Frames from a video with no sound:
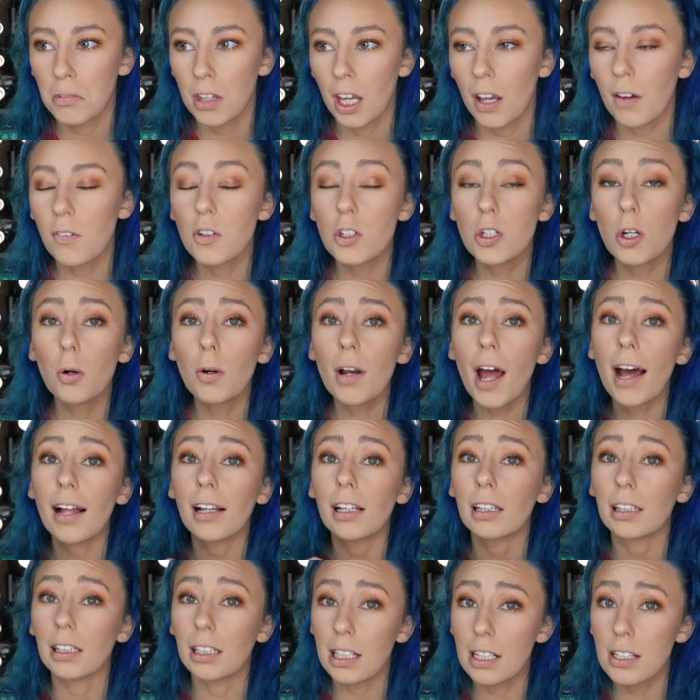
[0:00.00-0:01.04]

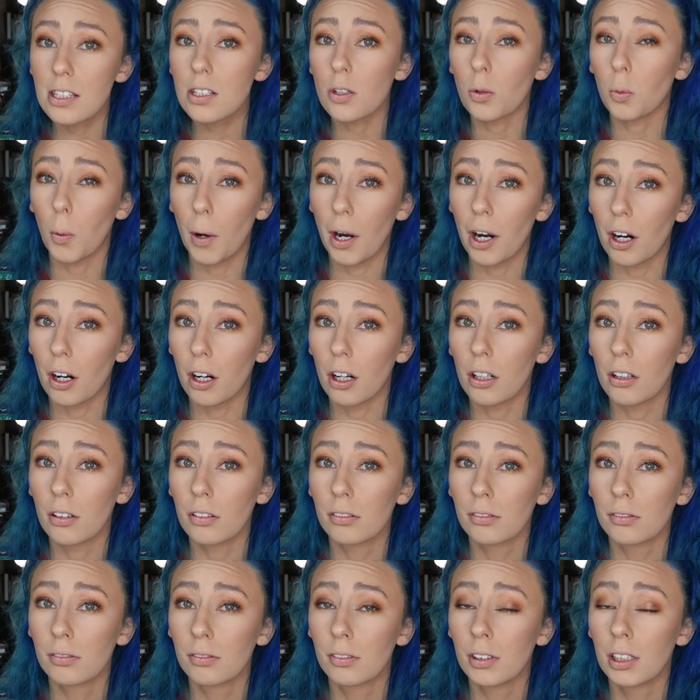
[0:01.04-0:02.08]
at least wear
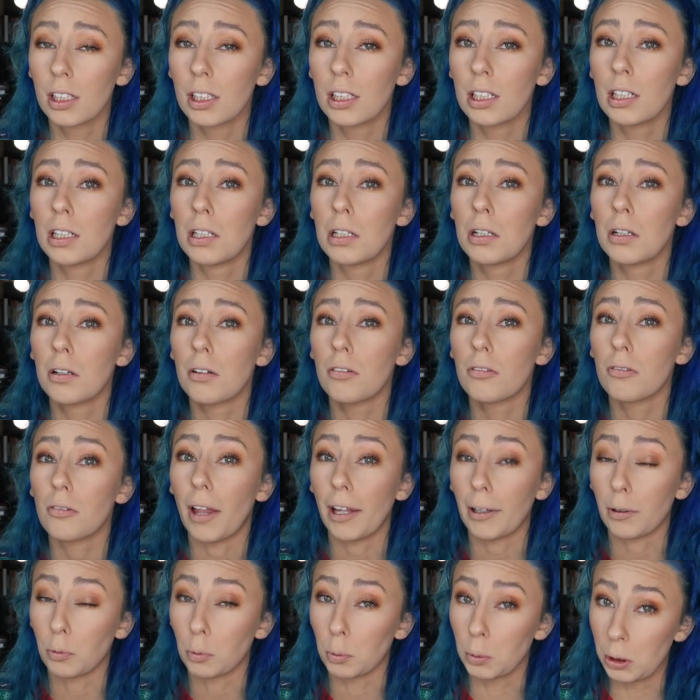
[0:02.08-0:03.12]

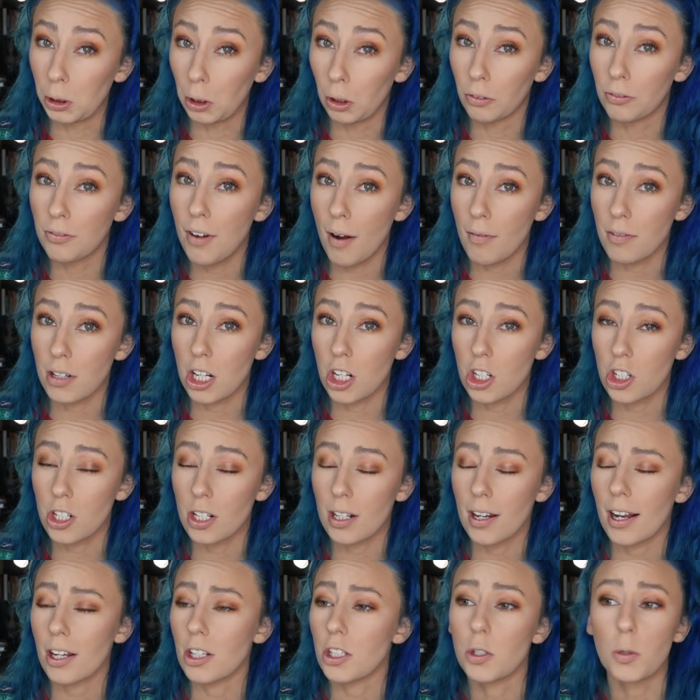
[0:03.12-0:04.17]
like real
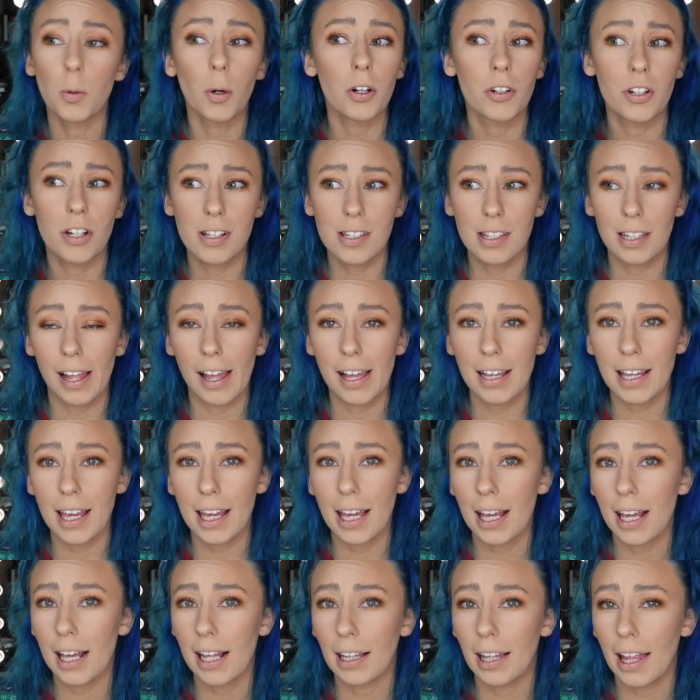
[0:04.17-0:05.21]
foundation and you are just like
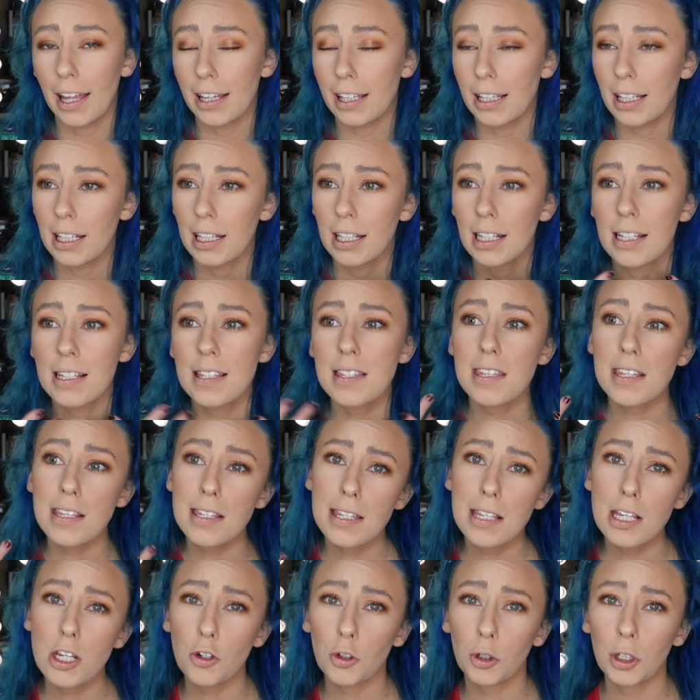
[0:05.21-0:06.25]
a like
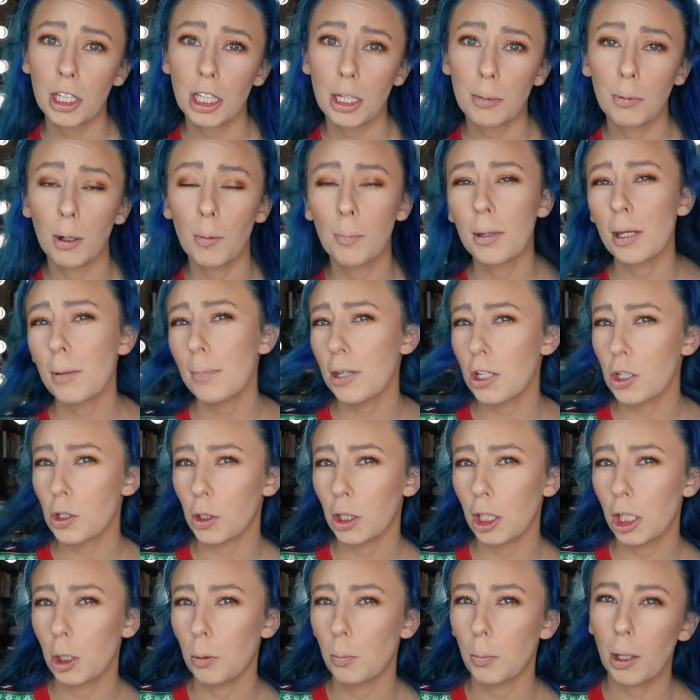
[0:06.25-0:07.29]
CC cream or BB
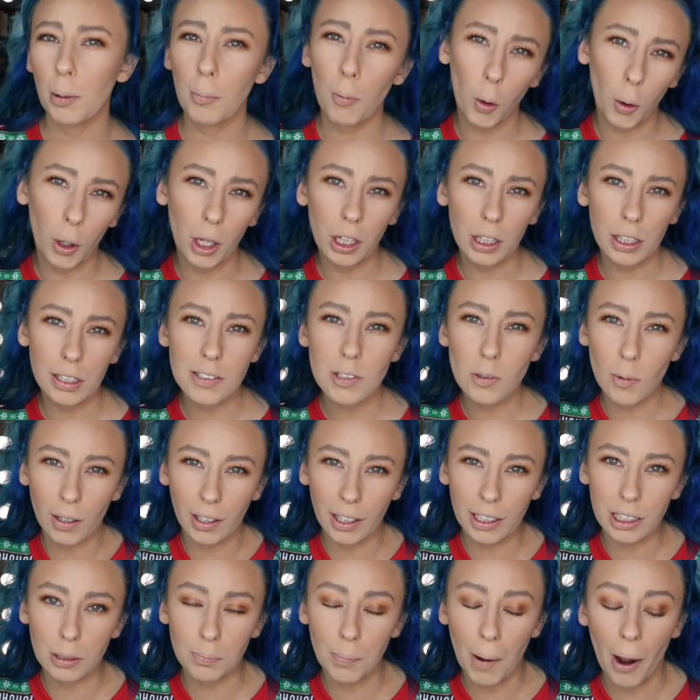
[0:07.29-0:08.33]
cream, but I'm oily so I
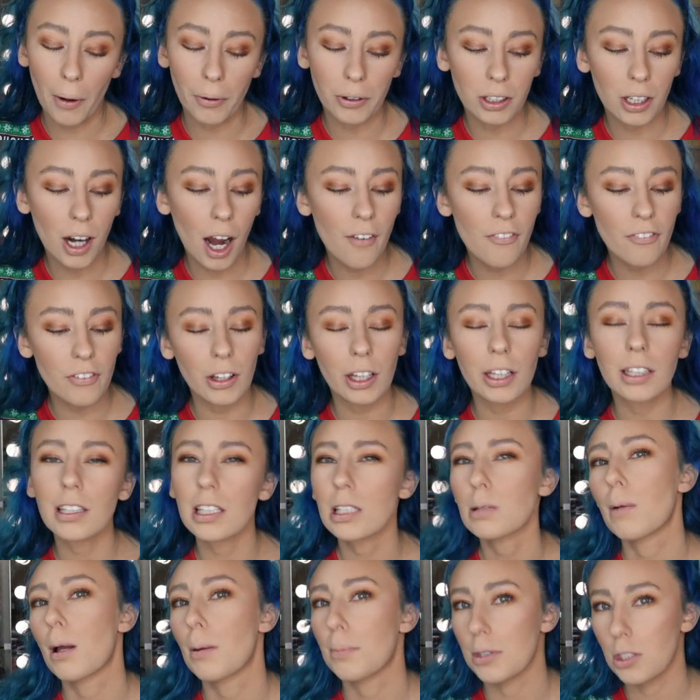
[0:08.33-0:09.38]
like to powder, I feel like
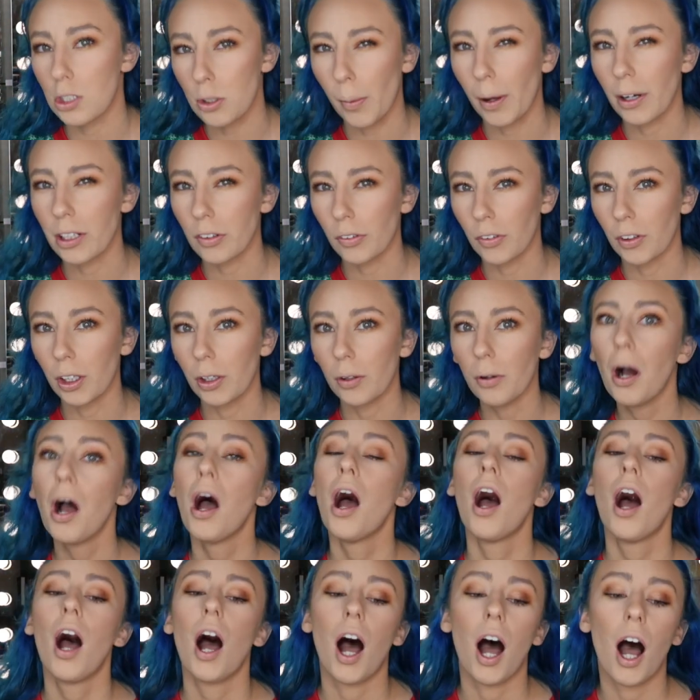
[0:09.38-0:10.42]
this might be too much for you.
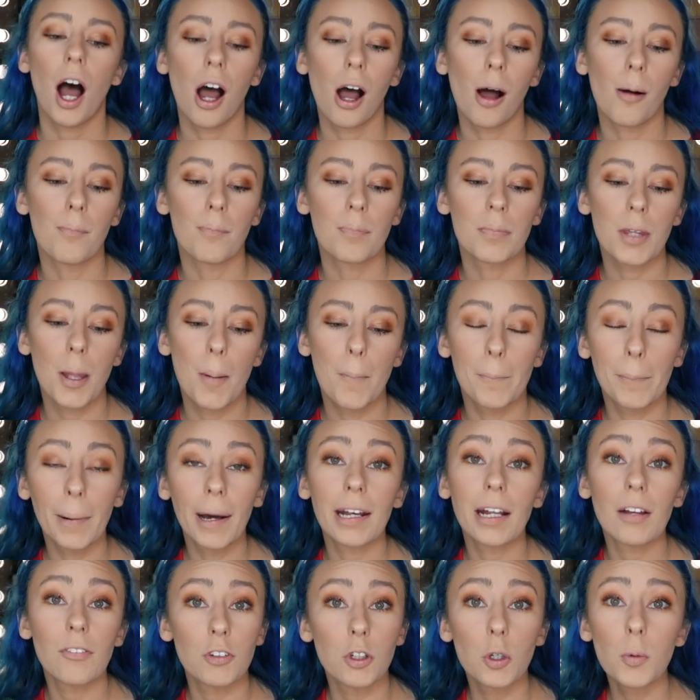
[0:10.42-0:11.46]

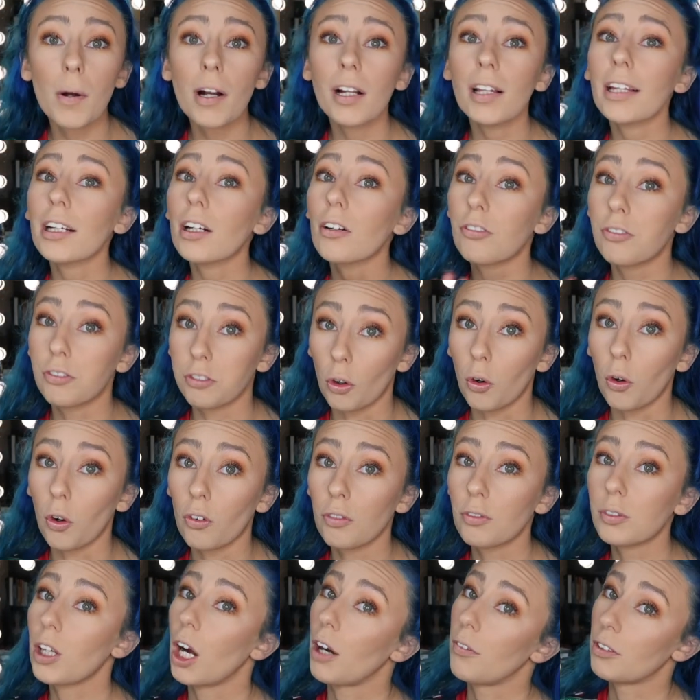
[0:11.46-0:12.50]
But if you wear like a
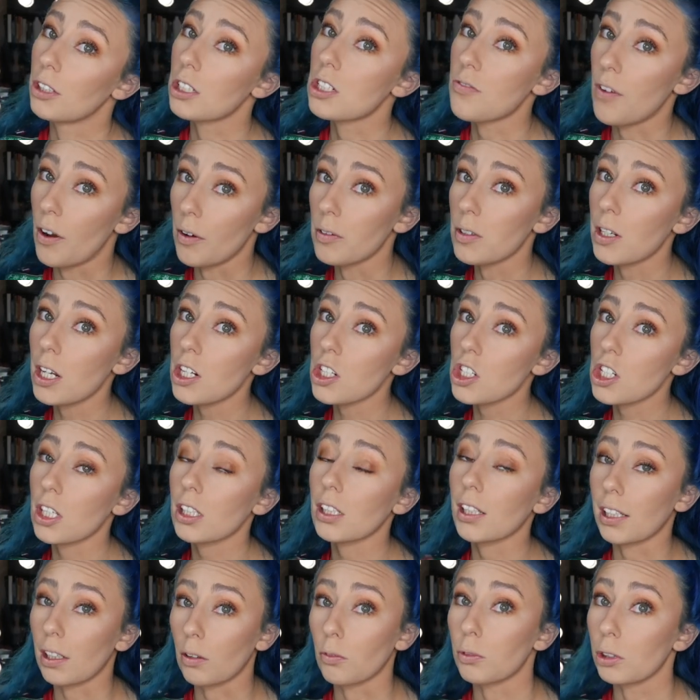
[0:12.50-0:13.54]
full coverage
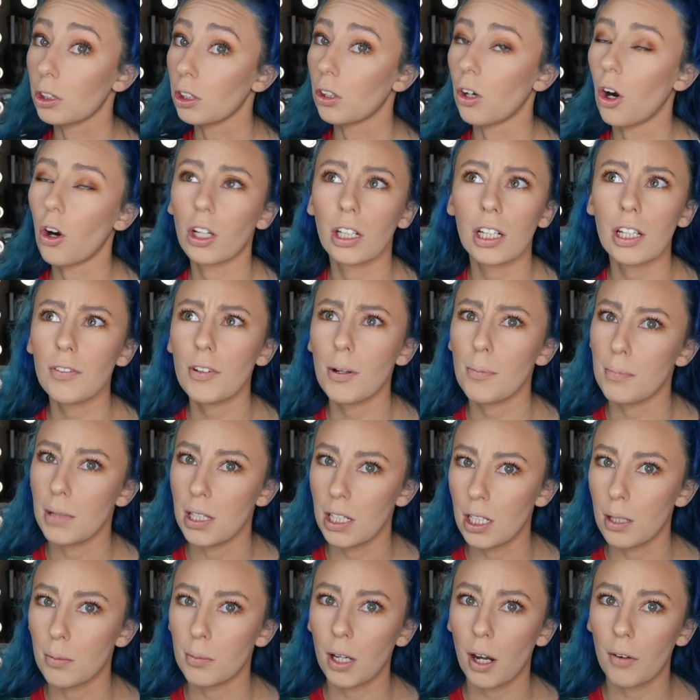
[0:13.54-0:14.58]
foundation, like a real or even a
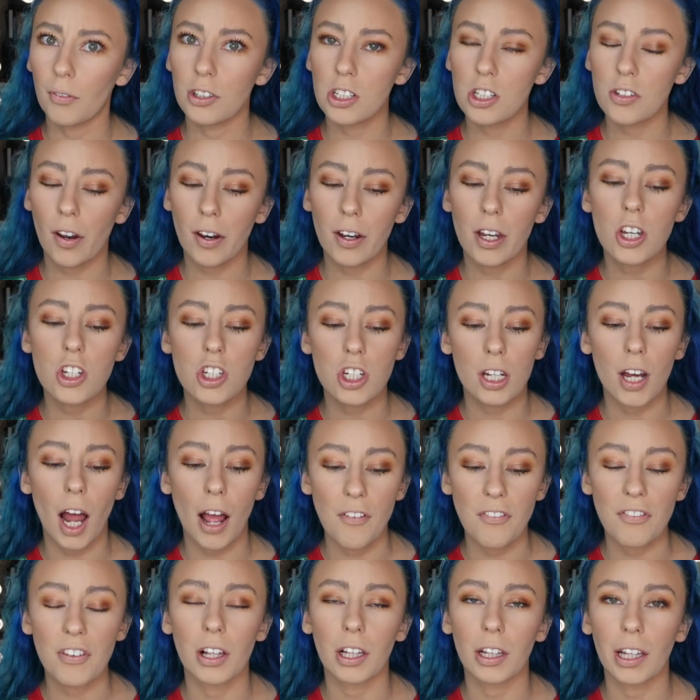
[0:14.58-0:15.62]
medium coverage foundation,
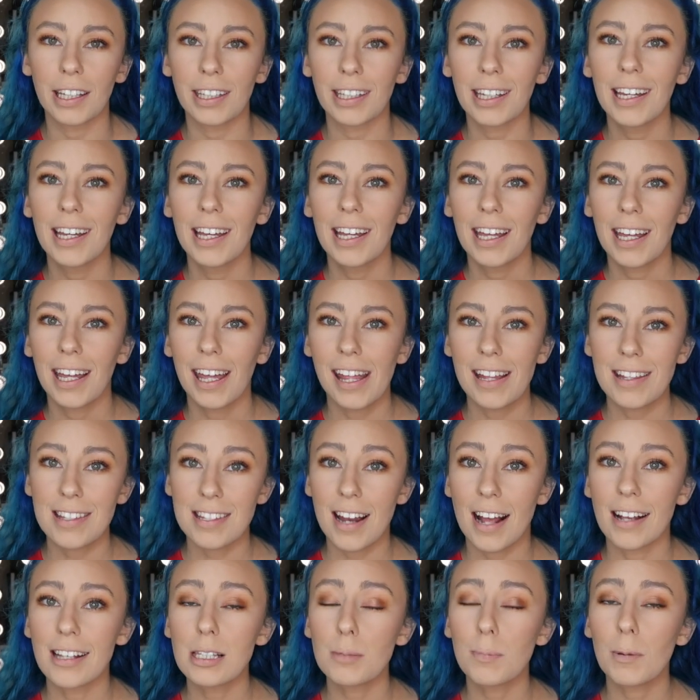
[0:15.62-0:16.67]
I feel like it's
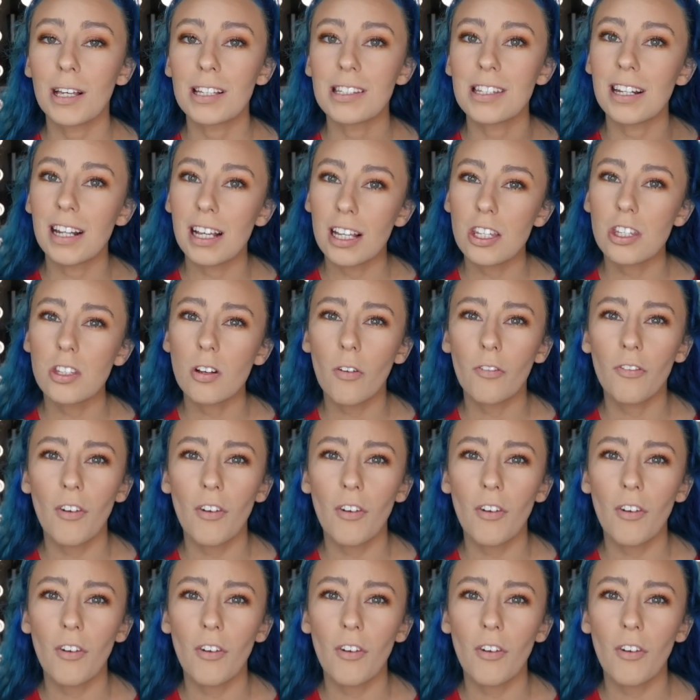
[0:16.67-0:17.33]
nice because it is so